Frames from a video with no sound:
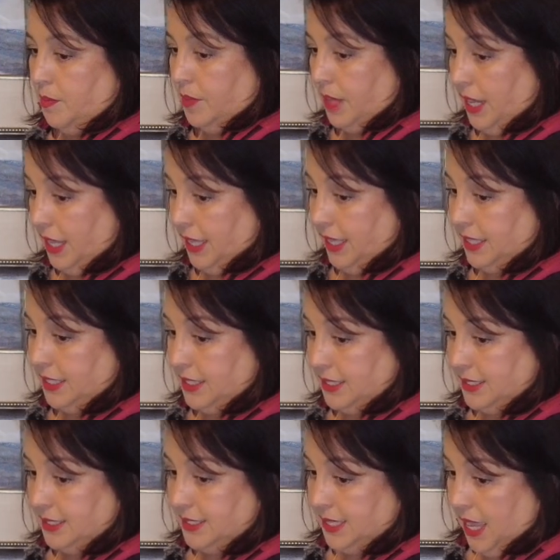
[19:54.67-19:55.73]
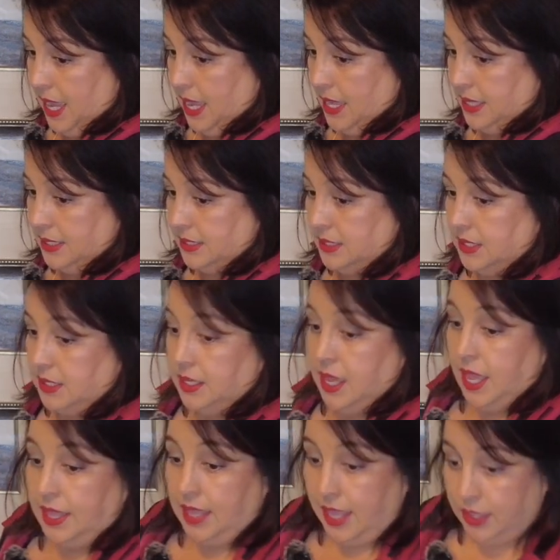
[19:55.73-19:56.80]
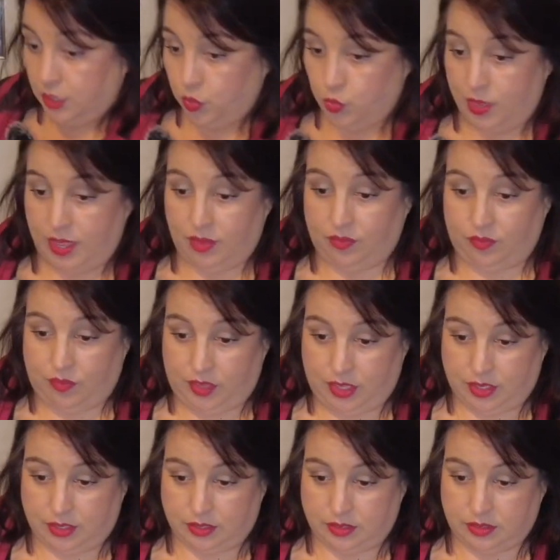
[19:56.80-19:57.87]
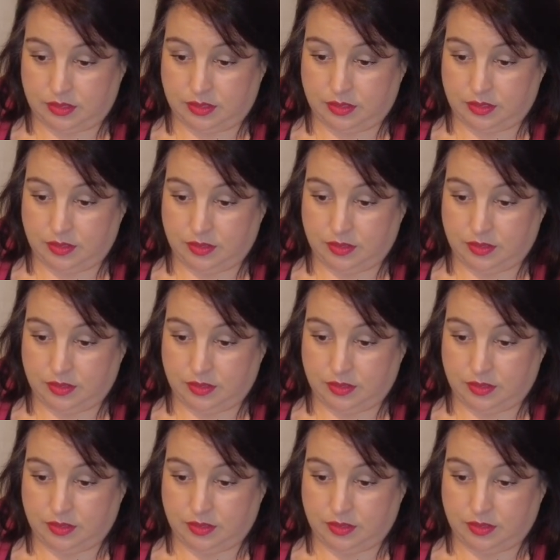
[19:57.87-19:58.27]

but I like this size. I like the way it feels.